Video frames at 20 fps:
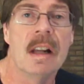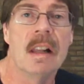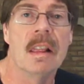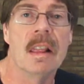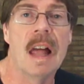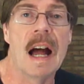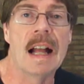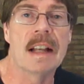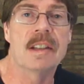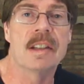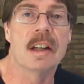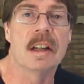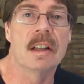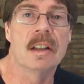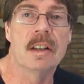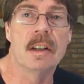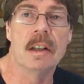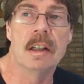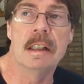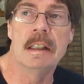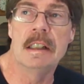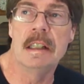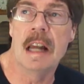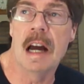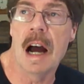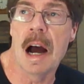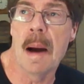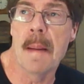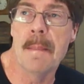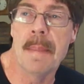lots of good
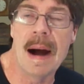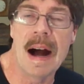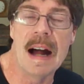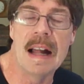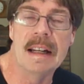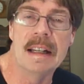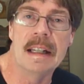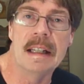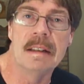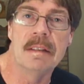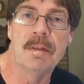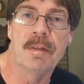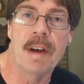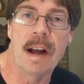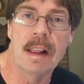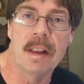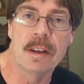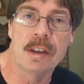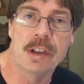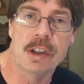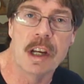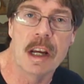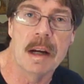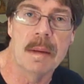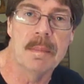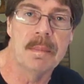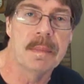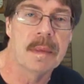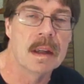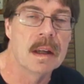uh, bonding,
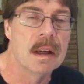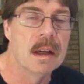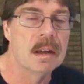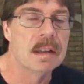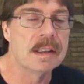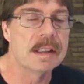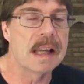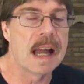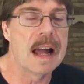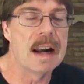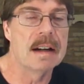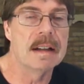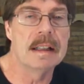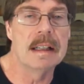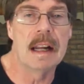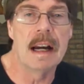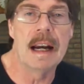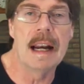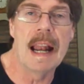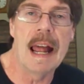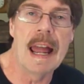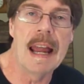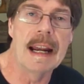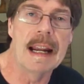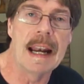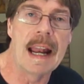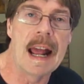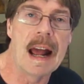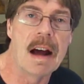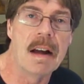fellowship, Saturday night
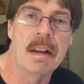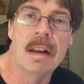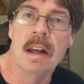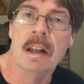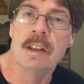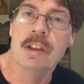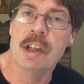hanging out.